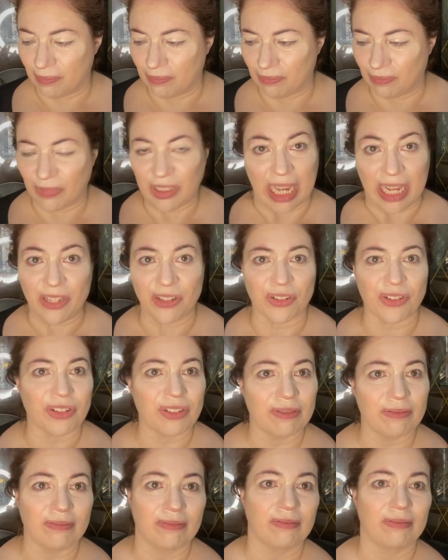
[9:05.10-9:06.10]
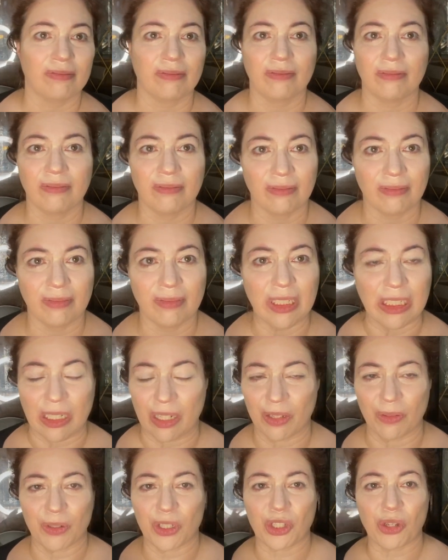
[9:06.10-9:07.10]
danger. You know,
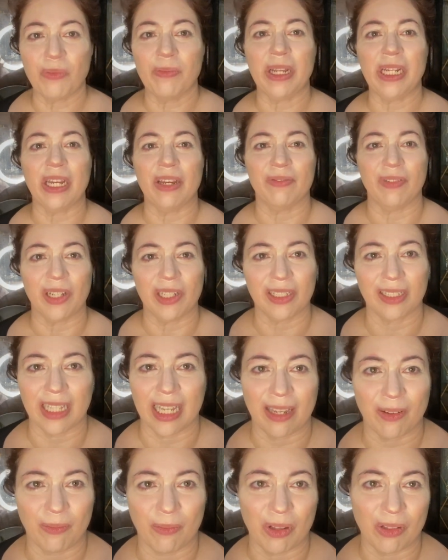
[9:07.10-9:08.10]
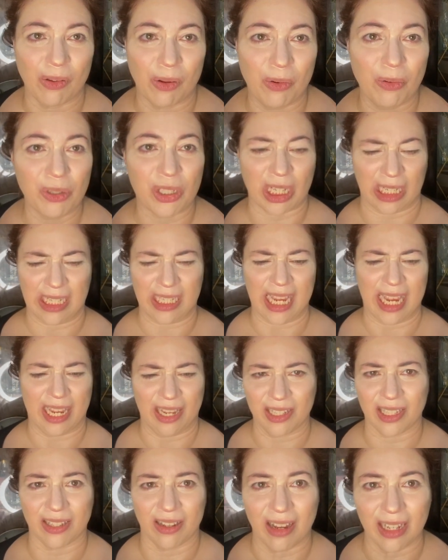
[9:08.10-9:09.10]
there was too many of us. Like, who's gonna take
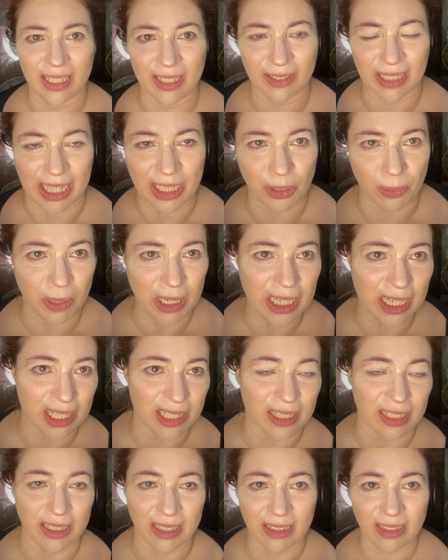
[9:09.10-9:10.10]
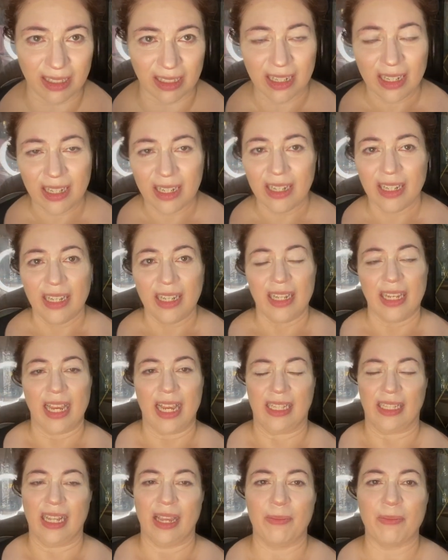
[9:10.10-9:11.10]
us on? There's like 20 cousins.
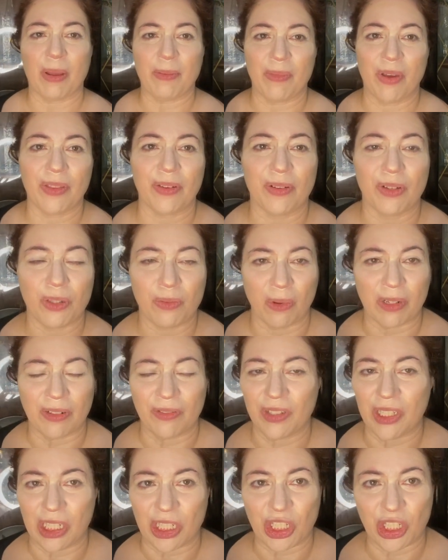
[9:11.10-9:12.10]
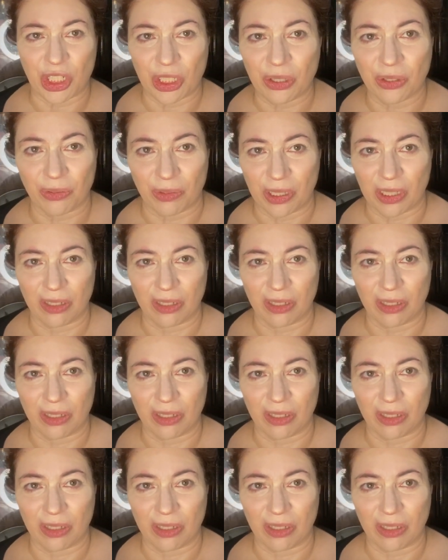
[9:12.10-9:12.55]
And then my mother is one of 6 children,